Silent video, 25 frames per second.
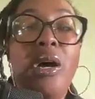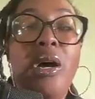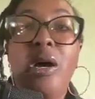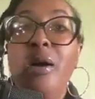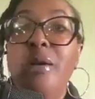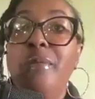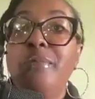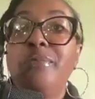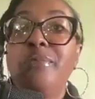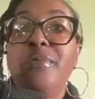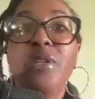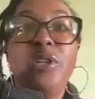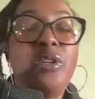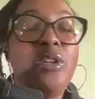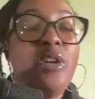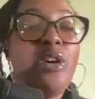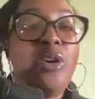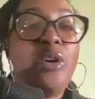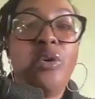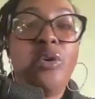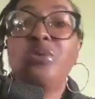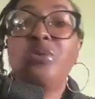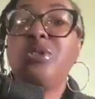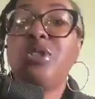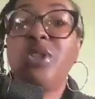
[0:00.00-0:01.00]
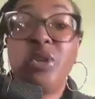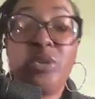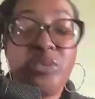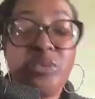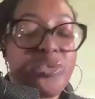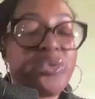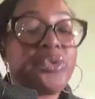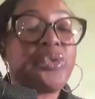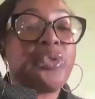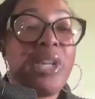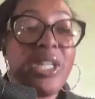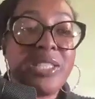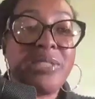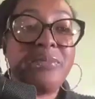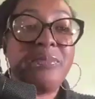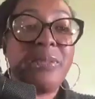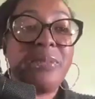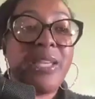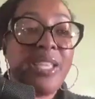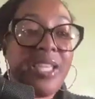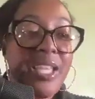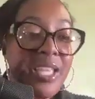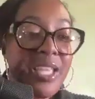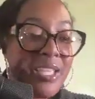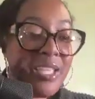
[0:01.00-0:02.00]
So trust
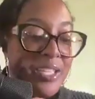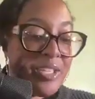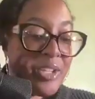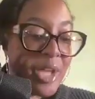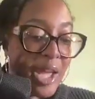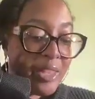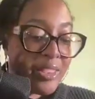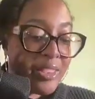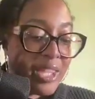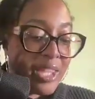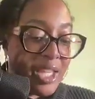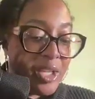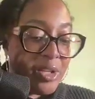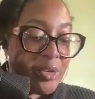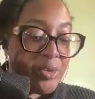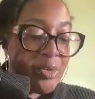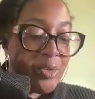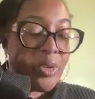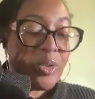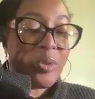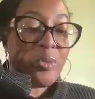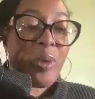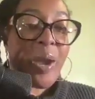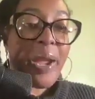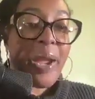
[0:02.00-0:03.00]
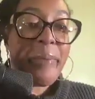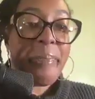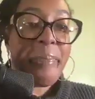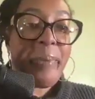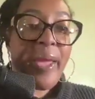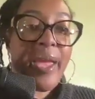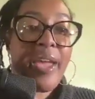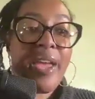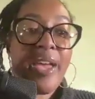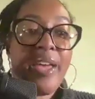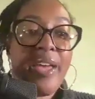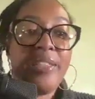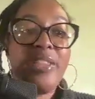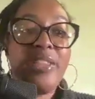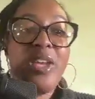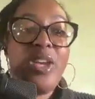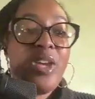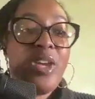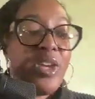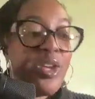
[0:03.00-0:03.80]
me, I think you're on the right path.